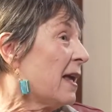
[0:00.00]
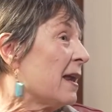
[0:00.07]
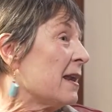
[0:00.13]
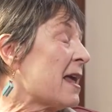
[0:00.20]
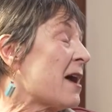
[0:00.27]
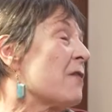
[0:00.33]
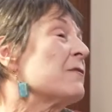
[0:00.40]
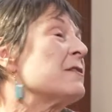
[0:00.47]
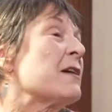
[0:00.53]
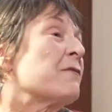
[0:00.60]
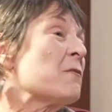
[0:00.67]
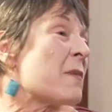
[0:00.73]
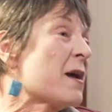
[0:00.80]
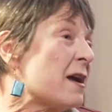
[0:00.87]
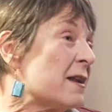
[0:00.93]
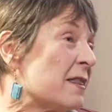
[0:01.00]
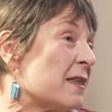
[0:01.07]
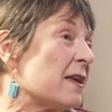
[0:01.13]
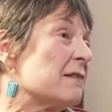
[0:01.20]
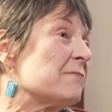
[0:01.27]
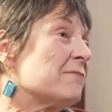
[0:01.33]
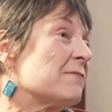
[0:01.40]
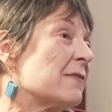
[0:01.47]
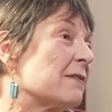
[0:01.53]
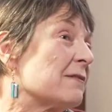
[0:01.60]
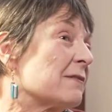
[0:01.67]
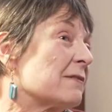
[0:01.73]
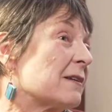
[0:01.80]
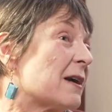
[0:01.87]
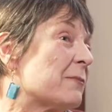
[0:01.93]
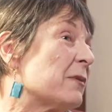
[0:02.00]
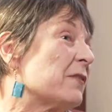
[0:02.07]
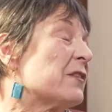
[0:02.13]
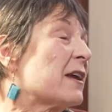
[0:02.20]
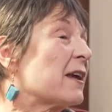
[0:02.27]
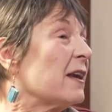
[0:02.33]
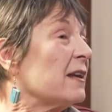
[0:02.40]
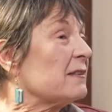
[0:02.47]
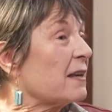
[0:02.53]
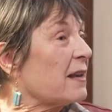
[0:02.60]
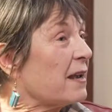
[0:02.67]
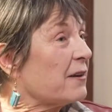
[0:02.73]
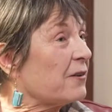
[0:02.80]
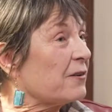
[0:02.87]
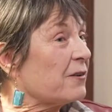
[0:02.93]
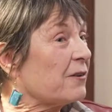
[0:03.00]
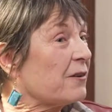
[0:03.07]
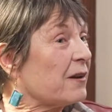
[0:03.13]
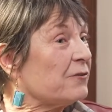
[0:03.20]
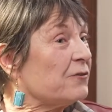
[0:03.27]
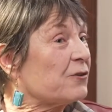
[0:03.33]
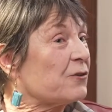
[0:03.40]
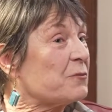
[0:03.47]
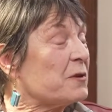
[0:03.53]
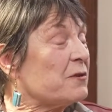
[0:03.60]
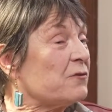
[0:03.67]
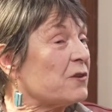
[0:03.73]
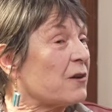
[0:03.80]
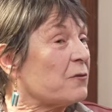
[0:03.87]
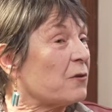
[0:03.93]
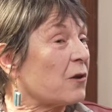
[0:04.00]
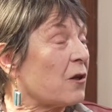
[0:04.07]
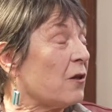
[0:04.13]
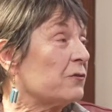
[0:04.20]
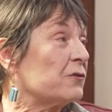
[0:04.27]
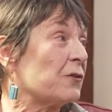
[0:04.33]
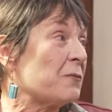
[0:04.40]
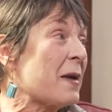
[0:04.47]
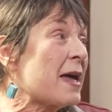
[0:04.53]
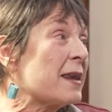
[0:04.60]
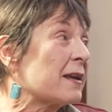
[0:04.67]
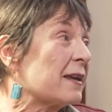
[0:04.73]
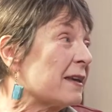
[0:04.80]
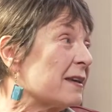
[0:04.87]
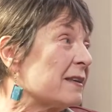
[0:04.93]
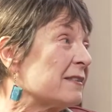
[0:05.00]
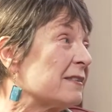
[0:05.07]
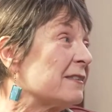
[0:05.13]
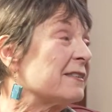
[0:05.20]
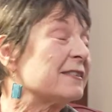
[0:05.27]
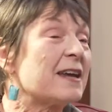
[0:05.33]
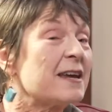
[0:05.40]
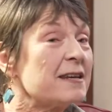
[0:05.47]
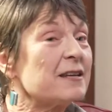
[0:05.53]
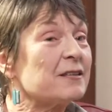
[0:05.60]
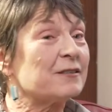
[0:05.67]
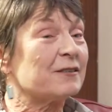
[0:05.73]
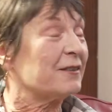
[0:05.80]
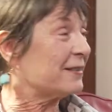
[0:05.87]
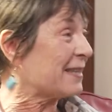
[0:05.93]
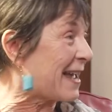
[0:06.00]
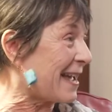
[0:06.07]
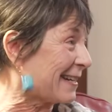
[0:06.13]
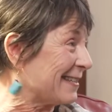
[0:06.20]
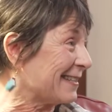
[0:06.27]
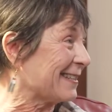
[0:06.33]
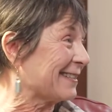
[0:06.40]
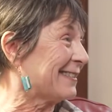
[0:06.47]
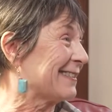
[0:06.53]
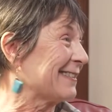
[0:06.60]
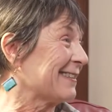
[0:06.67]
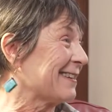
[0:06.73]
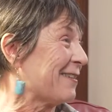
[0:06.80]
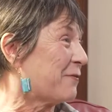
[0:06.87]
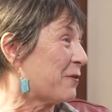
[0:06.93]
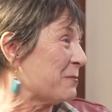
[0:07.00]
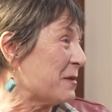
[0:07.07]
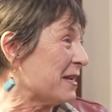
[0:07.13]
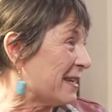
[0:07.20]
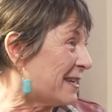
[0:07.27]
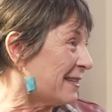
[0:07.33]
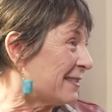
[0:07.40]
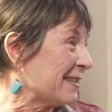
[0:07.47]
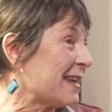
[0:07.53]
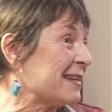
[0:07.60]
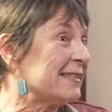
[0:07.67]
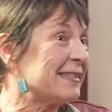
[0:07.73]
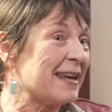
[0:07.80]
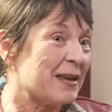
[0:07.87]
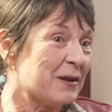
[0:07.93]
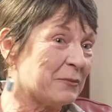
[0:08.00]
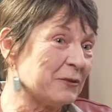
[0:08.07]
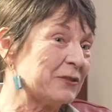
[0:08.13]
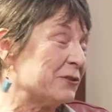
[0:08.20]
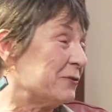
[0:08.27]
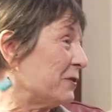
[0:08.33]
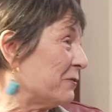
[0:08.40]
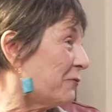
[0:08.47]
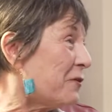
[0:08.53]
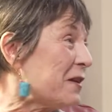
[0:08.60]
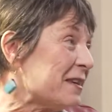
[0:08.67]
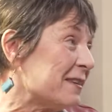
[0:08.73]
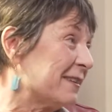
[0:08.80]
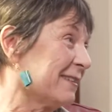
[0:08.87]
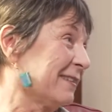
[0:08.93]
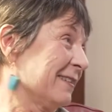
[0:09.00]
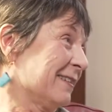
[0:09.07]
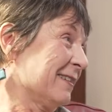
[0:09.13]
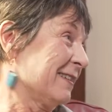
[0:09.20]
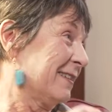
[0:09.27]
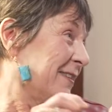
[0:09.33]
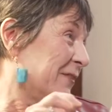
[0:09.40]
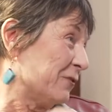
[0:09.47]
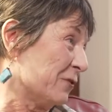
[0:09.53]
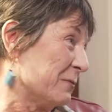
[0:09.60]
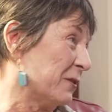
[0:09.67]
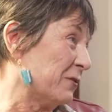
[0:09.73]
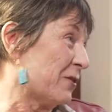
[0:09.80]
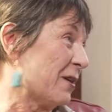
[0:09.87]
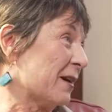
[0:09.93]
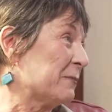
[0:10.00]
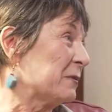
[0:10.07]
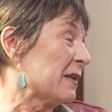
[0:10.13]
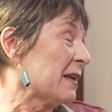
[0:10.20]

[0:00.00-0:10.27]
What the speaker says: Now, never mind that a couple of decades later, a German general called Germanicus studies the tactics of Arminius and is able to defeat the German tribes.